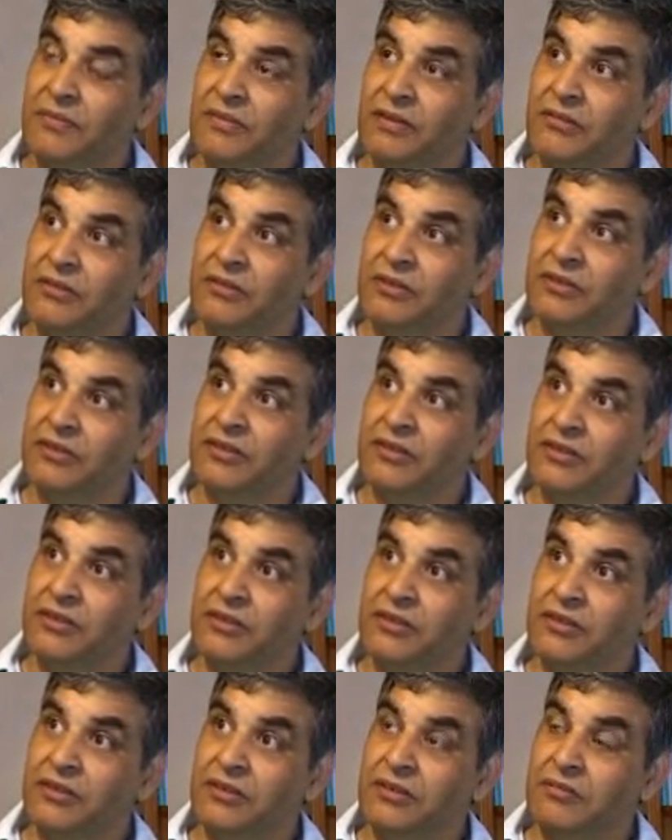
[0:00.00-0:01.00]
with
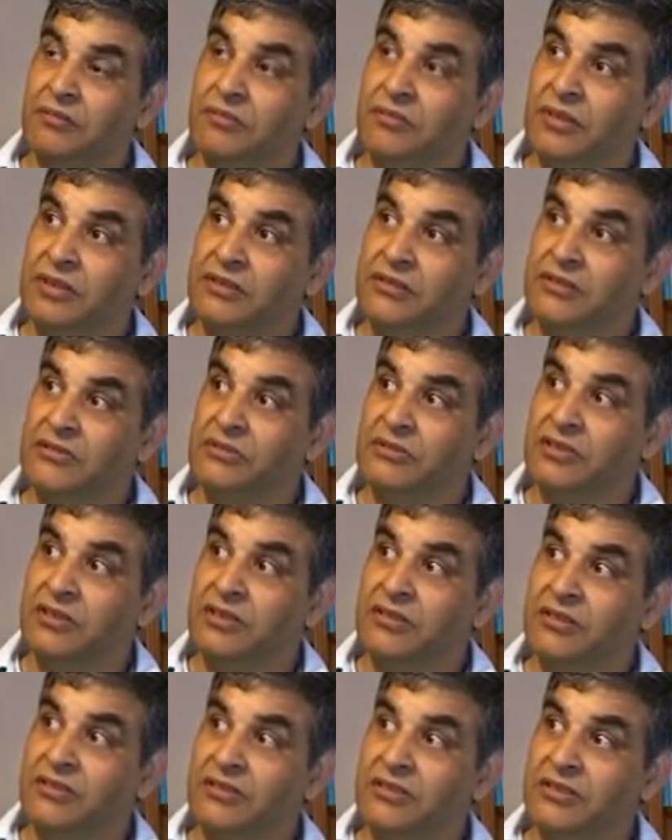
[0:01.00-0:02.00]
my school
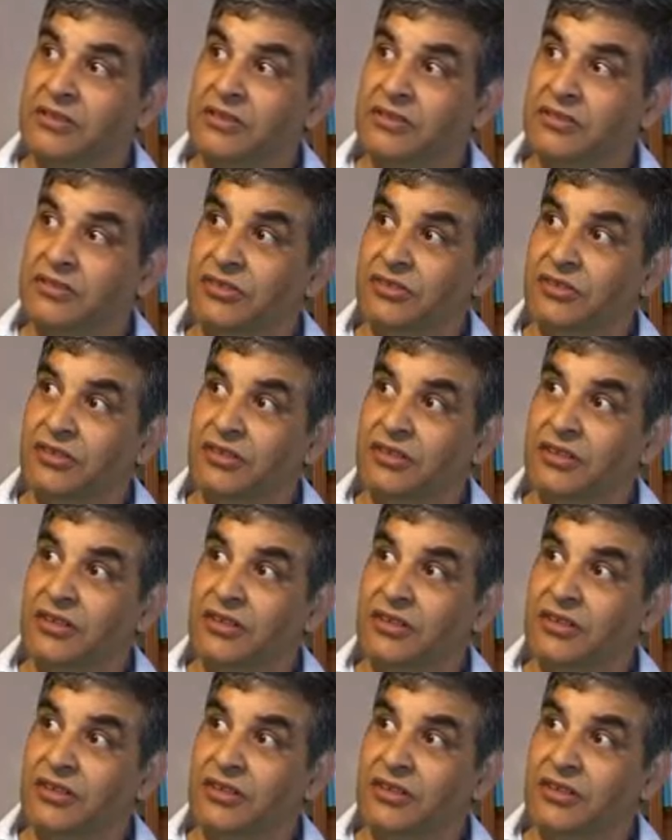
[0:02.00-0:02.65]
history teacher.